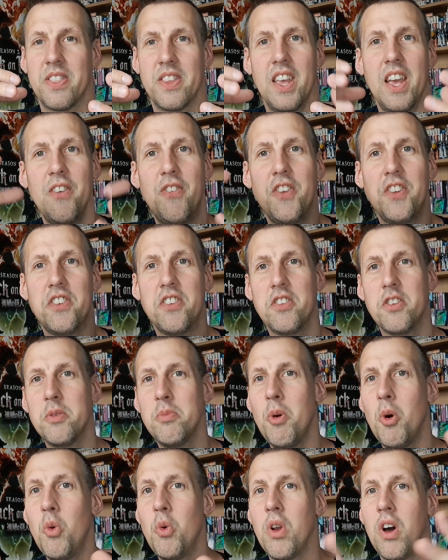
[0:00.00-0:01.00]
a
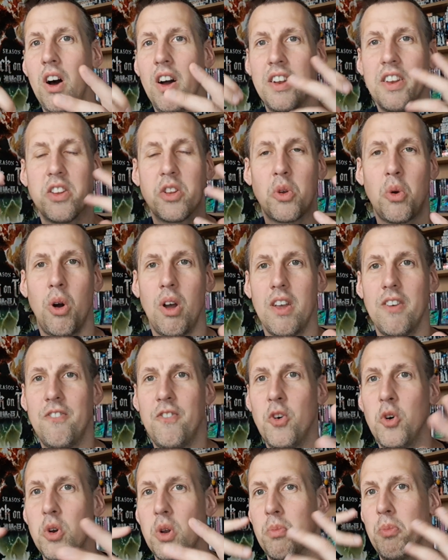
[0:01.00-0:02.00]
small line, it's quite
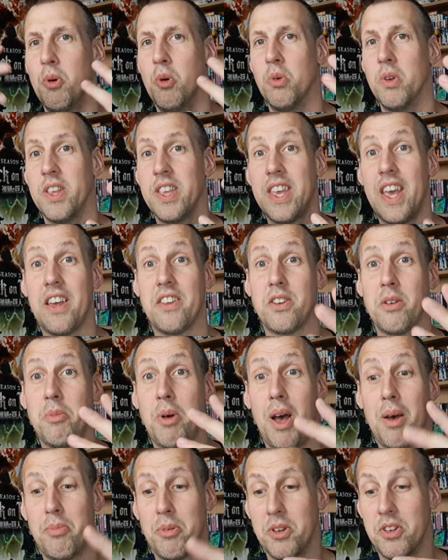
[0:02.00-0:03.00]
affordable, then yes, I'm
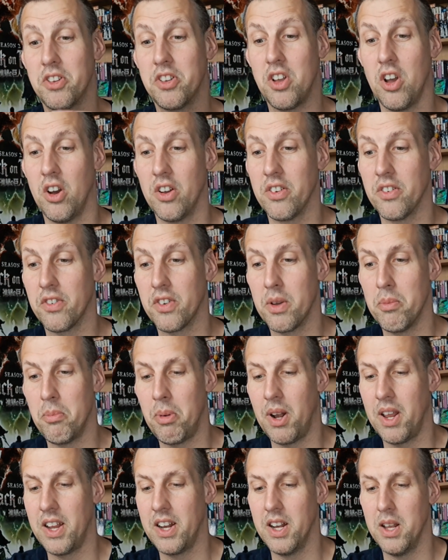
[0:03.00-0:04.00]
happy to kind of
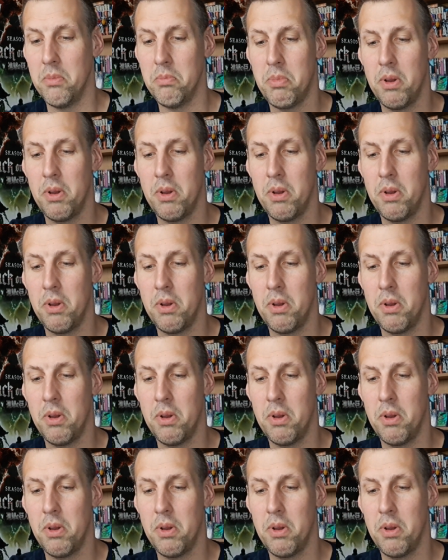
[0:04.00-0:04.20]
complete them.